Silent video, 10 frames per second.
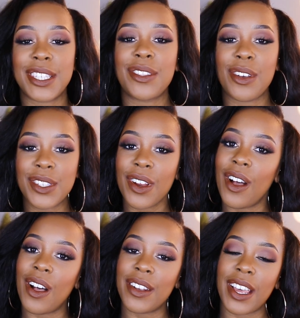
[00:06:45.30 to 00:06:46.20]
right, so those are
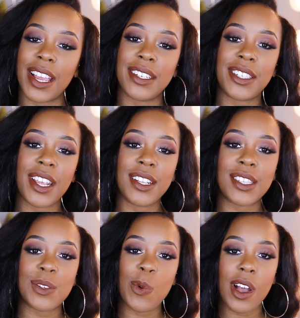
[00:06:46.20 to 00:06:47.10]
all nine shades
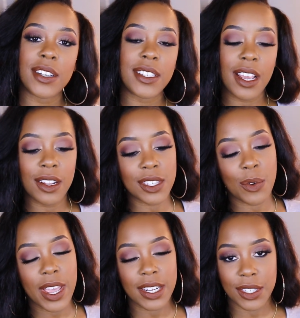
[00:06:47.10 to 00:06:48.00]
swatched. Now let's
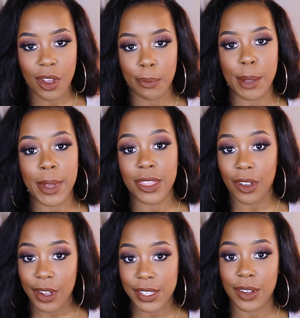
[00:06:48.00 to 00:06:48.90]
go ahead and talk about my
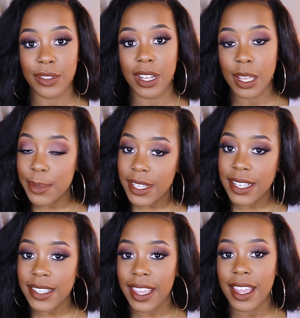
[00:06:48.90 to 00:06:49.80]
thoughts on the
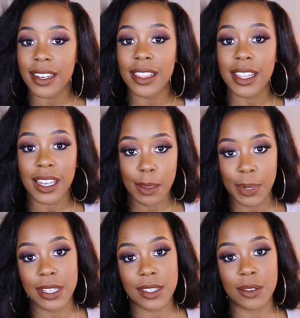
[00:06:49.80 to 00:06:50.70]
lipsticks and the lip
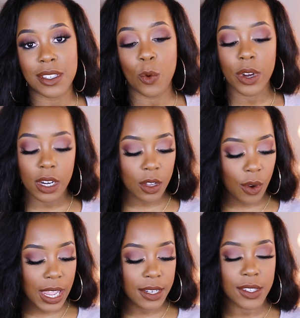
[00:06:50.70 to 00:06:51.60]
pencils. So we're gonna
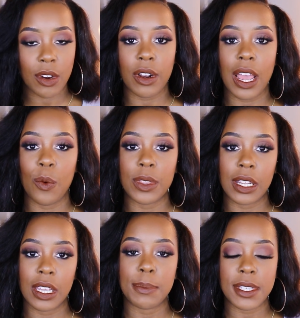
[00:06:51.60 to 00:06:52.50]
go ahead and start out with the
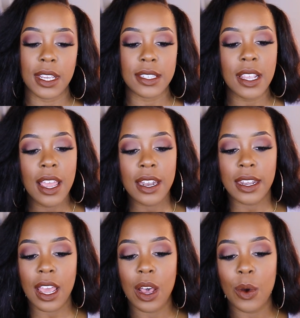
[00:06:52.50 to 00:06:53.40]
lipsticks.
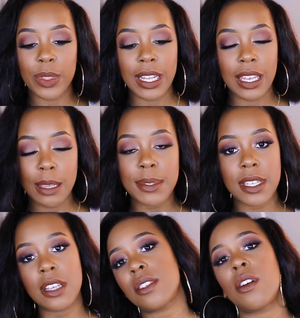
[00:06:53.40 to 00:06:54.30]
Now the
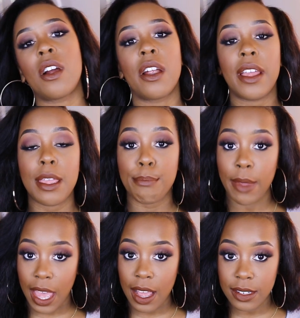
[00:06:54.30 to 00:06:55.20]
lipsticks are a
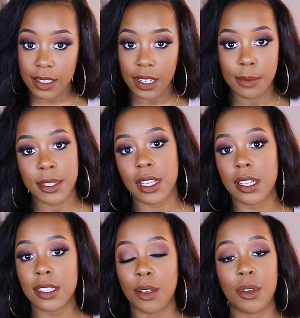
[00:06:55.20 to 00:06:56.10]
matte
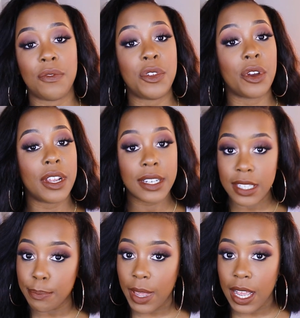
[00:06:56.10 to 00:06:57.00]
lipstick. So if you're
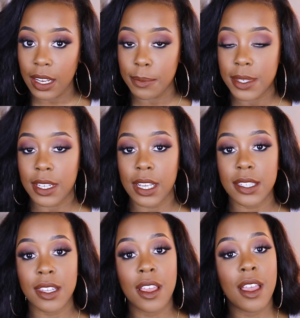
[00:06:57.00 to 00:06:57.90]
into matte lipsticks,